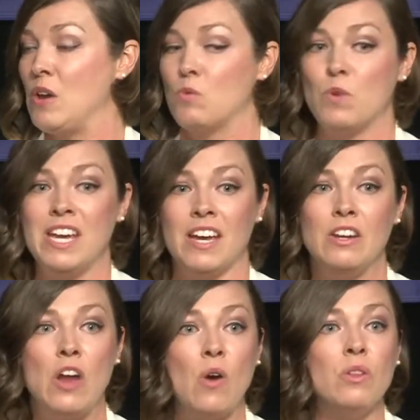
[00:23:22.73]
We can
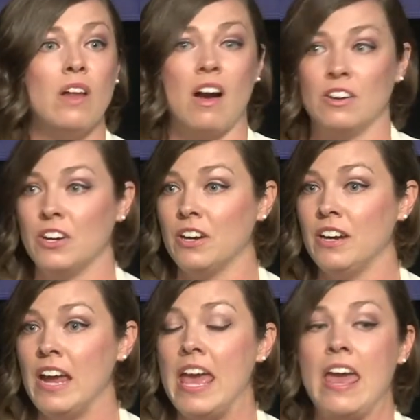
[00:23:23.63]
no
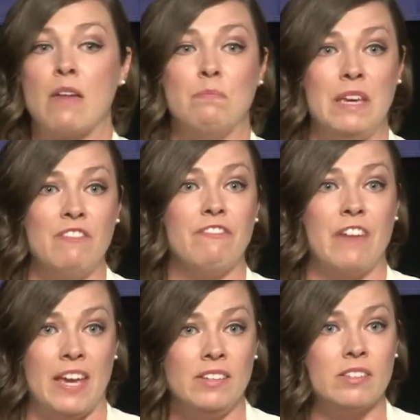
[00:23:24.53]
longer be
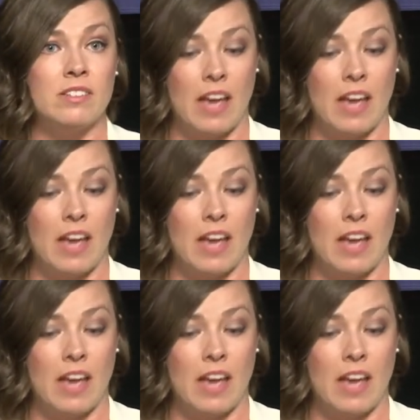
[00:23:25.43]
faced